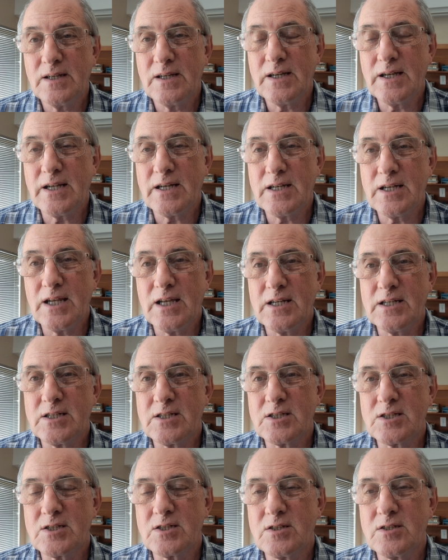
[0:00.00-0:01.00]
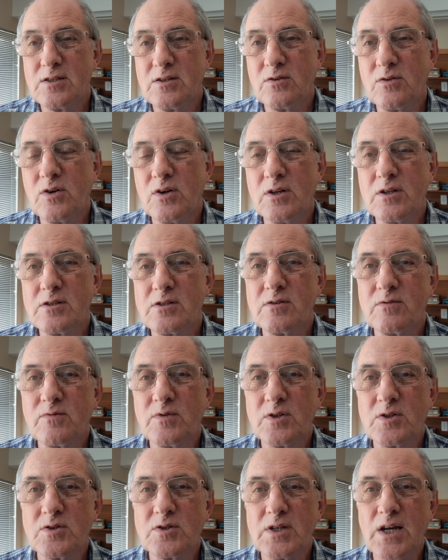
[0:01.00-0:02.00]
And regardless of
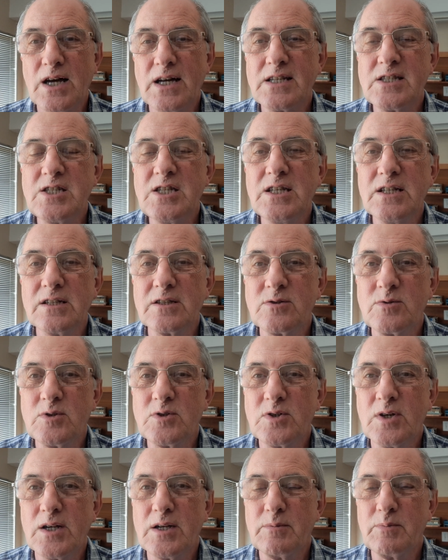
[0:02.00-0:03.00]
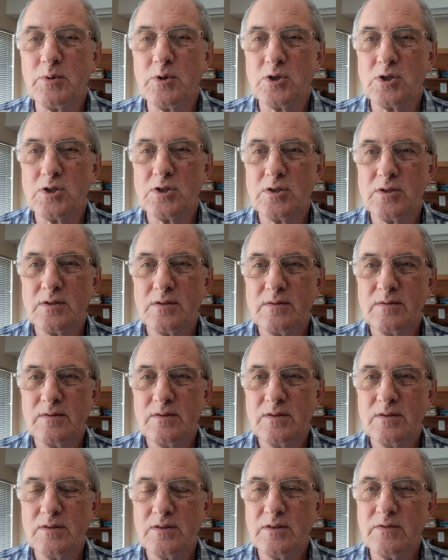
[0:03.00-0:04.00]
what ideals we try to push,
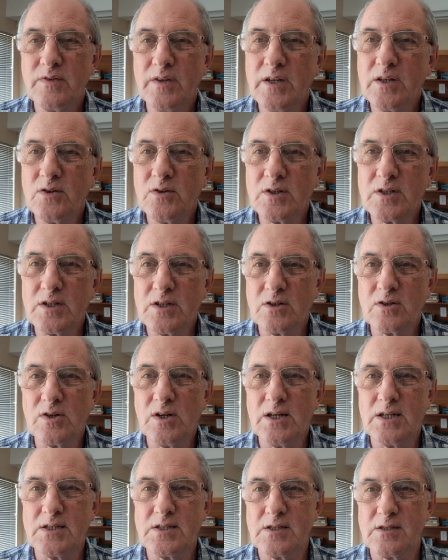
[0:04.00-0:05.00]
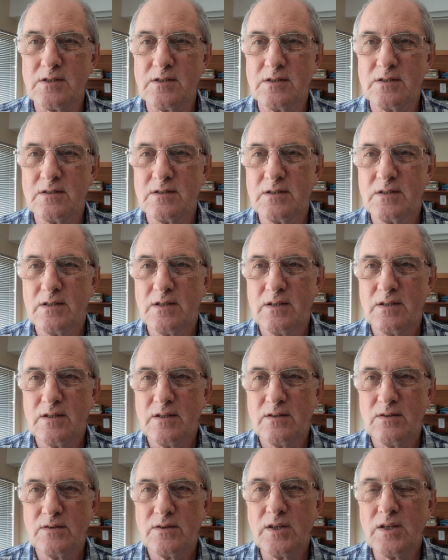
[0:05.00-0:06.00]
if they're not in Christ,
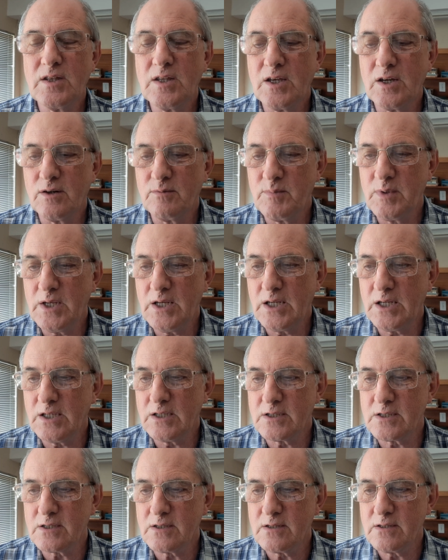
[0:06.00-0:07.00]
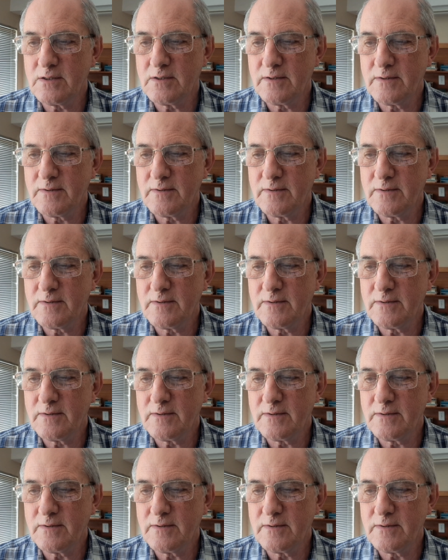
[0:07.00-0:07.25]
then they are meaningless.